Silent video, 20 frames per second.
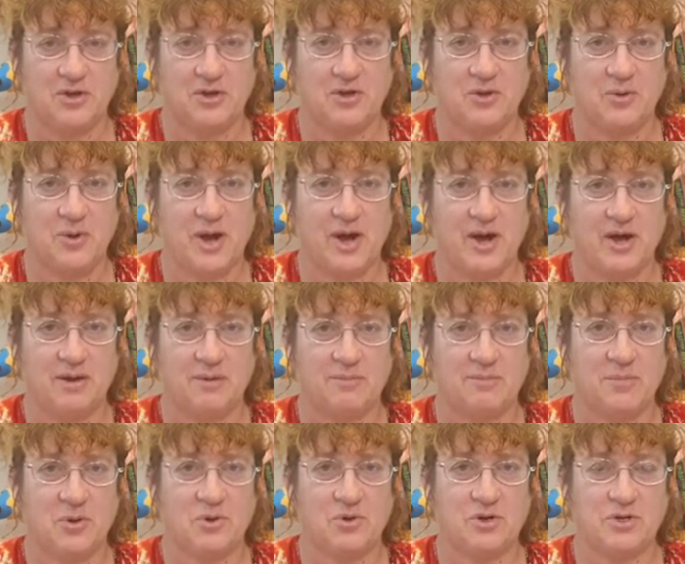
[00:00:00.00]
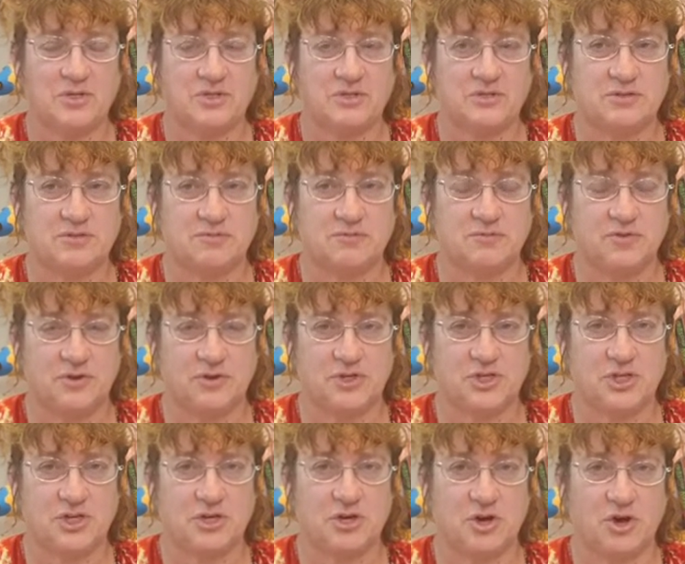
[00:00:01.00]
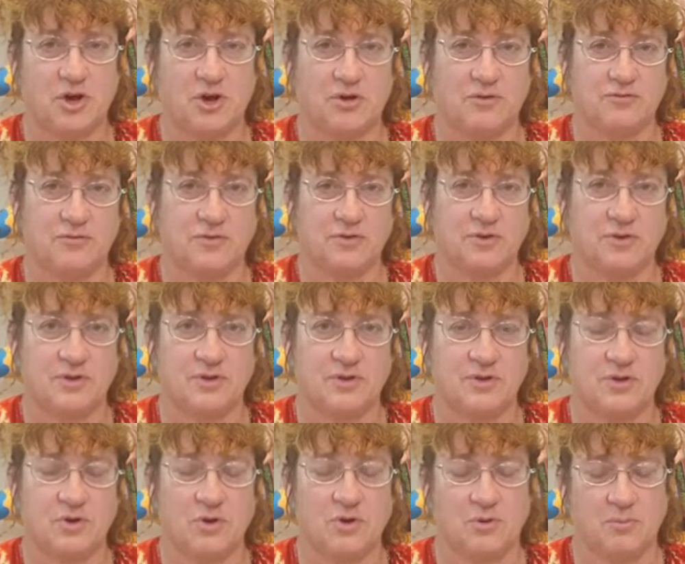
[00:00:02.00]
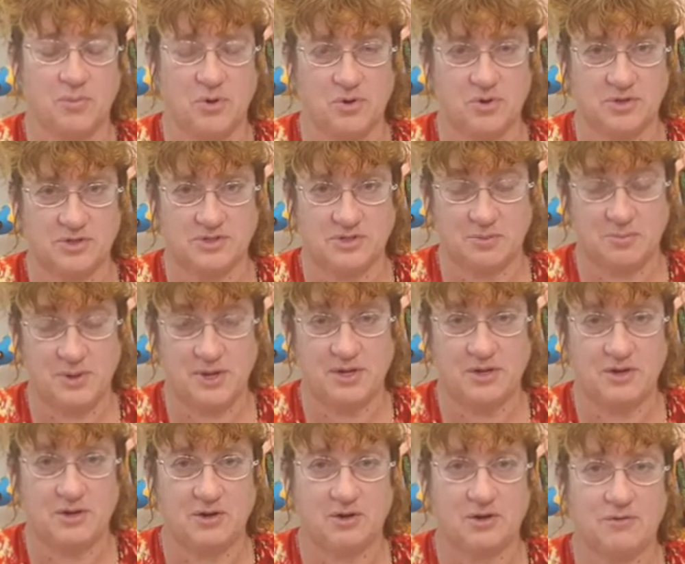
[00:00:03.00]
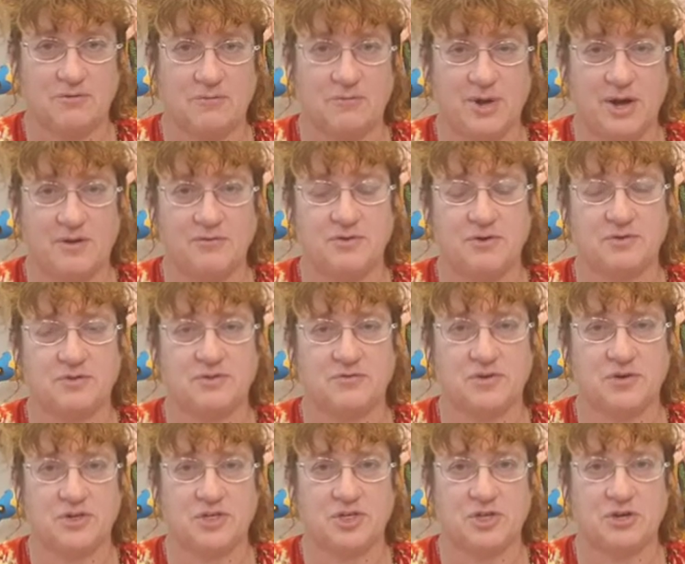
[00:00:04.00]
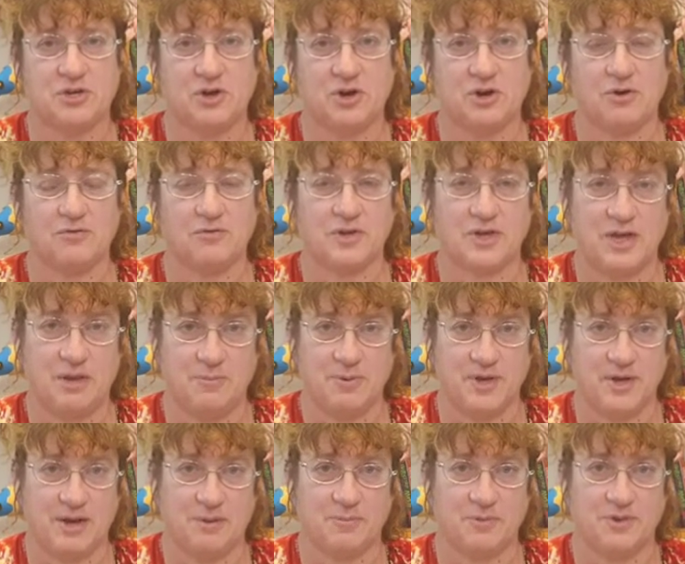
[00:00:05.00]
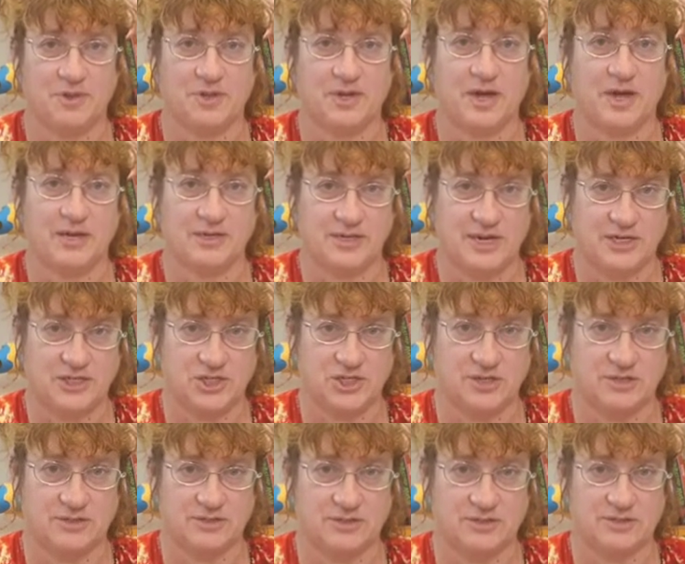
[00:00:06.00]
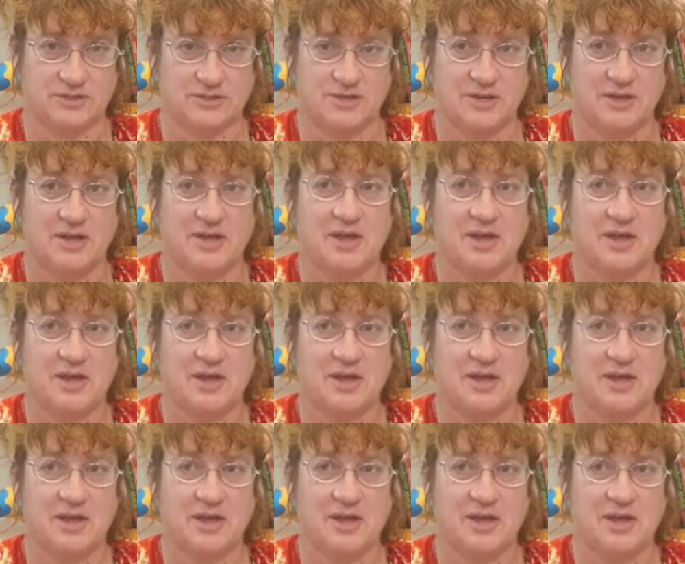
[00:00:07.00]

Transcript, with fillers: who are Morgan's version of, or Morgan's opinion of, Marfield's version of keeping up with the Kardashians.